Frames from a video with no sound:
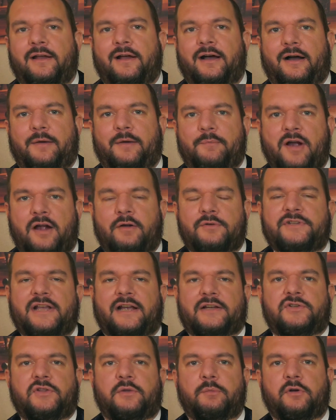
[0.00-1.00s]
Miles
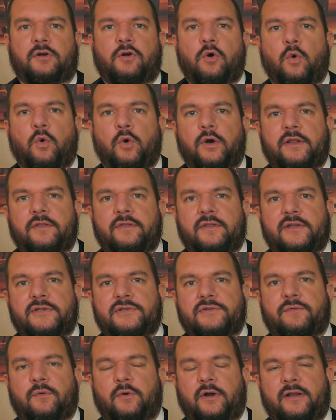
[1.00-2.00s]
actually recorded
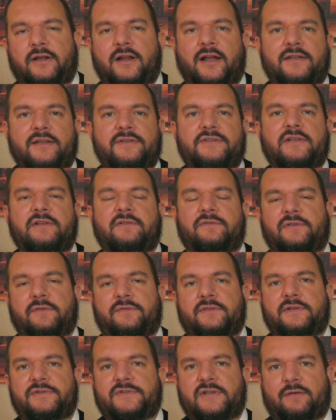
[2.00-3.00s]
this for a
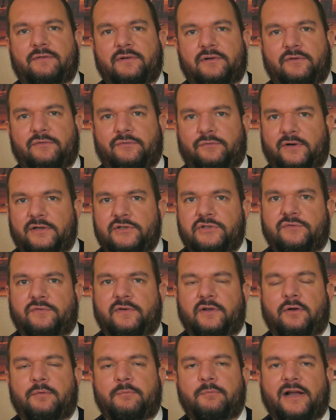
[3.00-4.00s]
1957 French
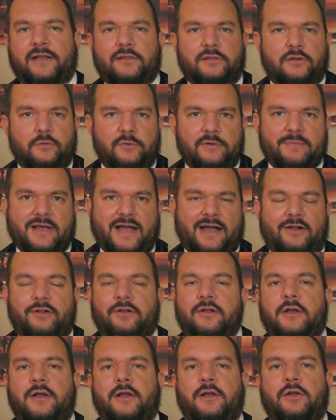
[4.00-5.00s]
film by Louis Malle